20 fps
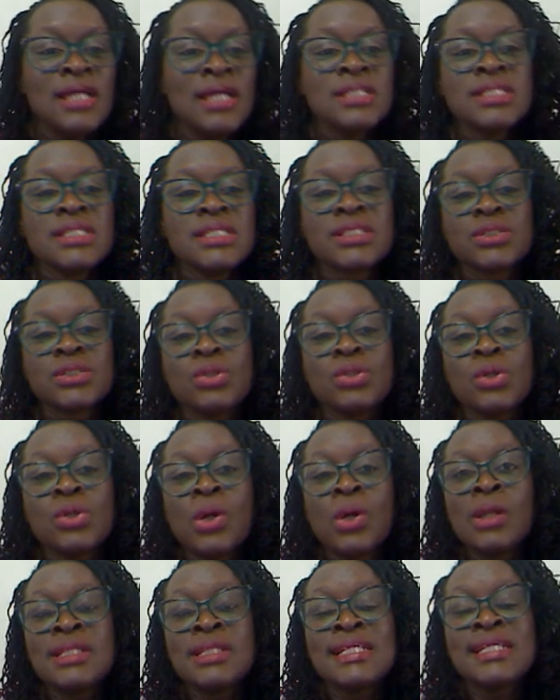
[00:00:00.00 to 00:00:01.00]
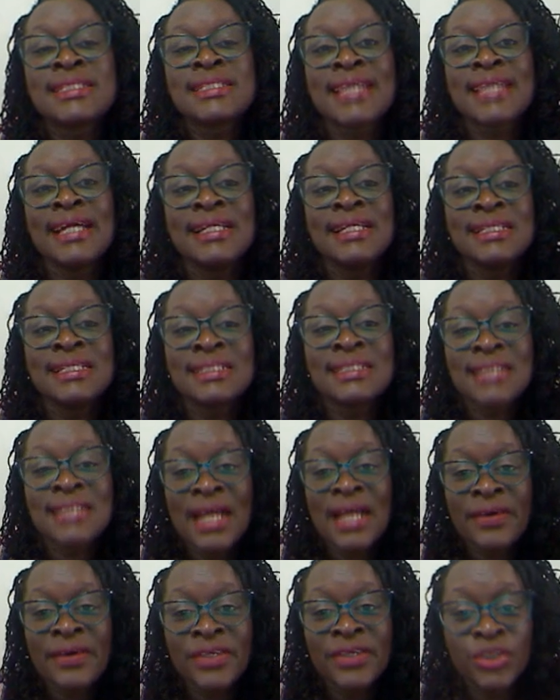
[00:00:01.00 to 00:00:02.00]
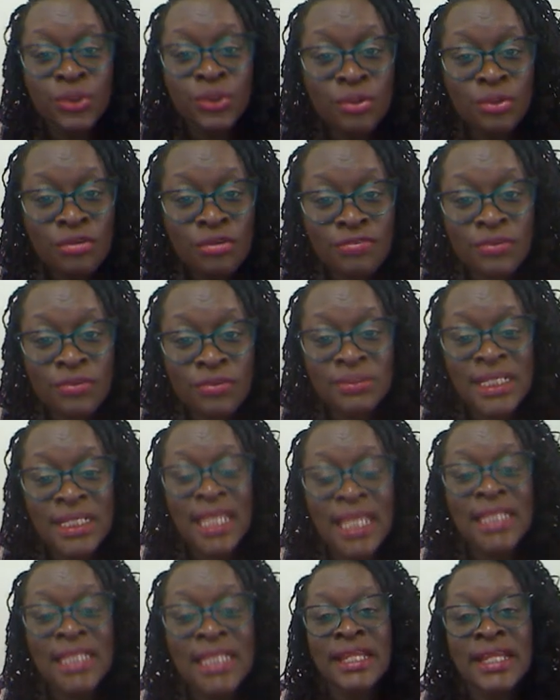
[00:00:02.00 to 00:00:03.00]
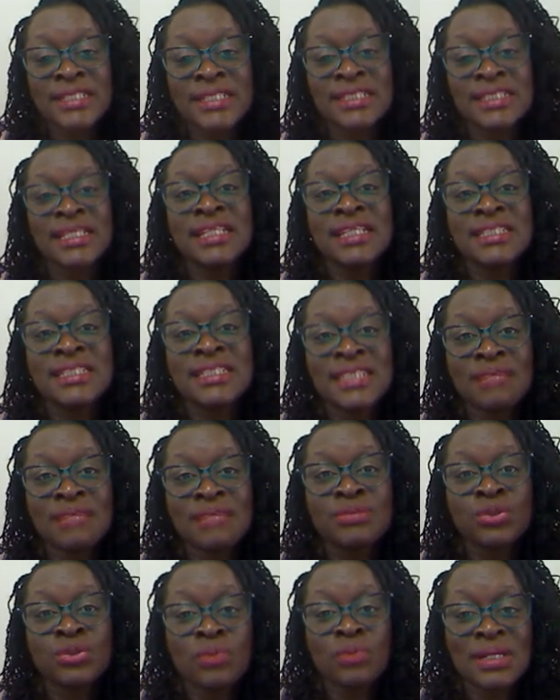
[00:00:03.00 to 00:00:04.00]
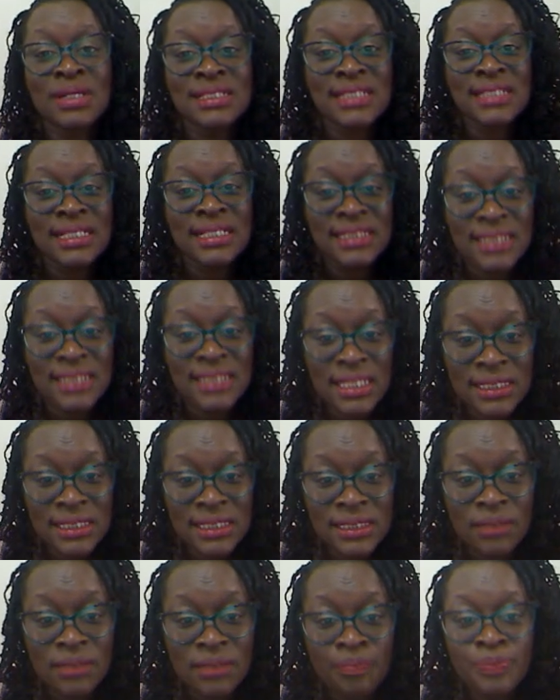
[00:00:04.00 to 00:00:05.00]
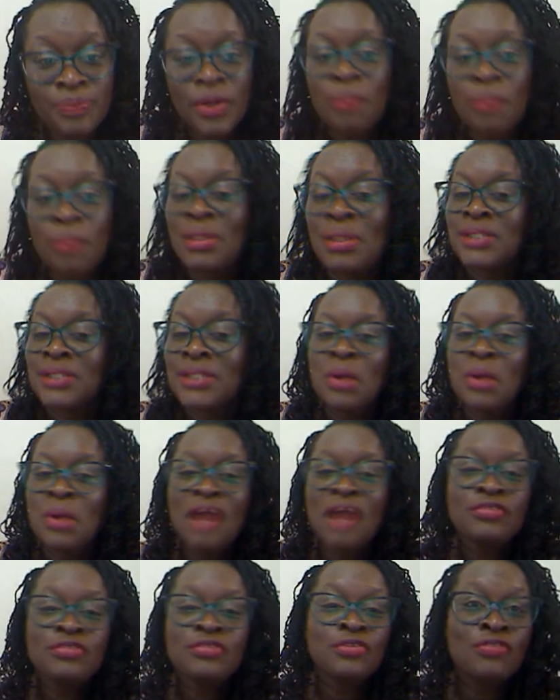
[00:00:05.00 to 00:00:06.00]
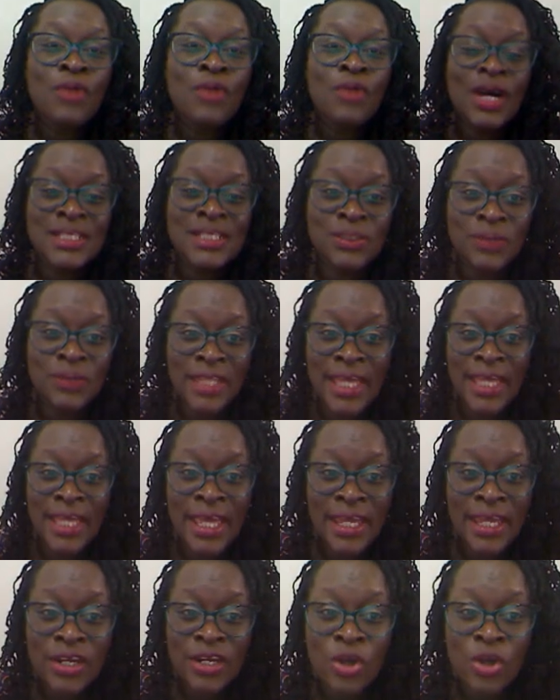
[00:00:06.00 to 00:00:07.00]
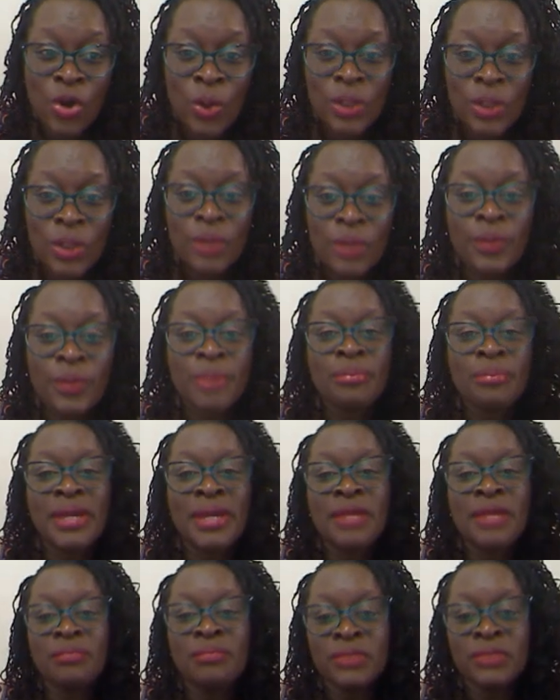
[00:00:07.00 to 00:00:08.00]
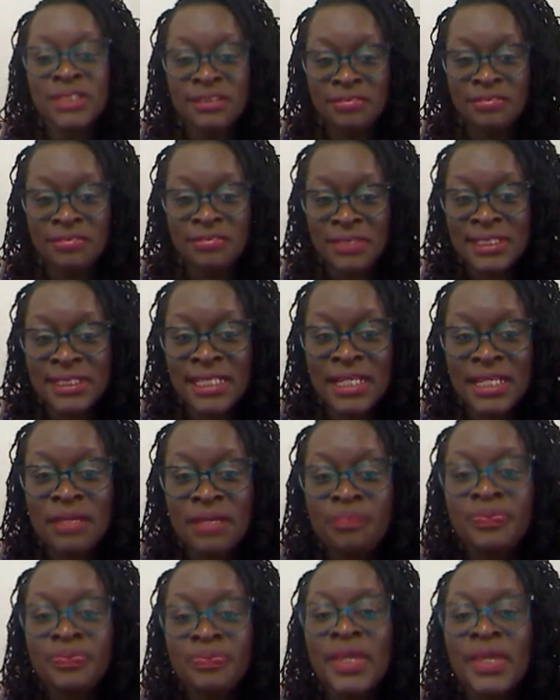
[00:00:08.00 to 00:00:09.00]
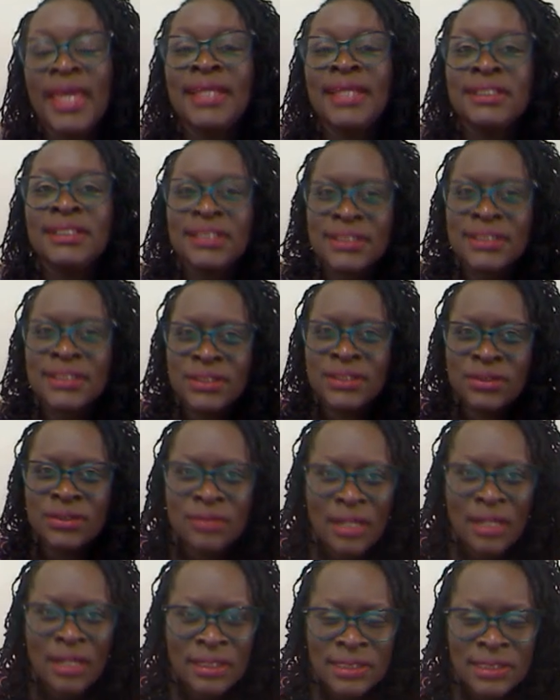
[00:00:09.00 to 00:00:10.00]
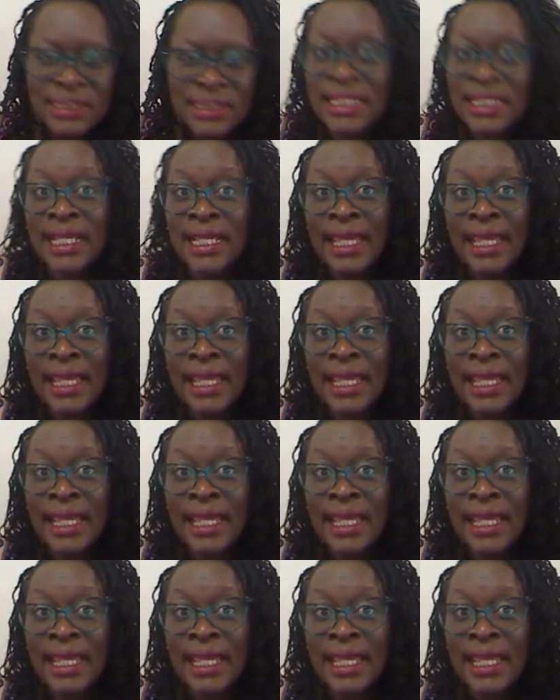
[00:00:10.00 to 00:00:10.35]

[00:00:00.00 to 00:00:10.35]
So all this can discourage you from taking the necessary steps towards success, but you have to focus on the end goal, remain motivated, and just seek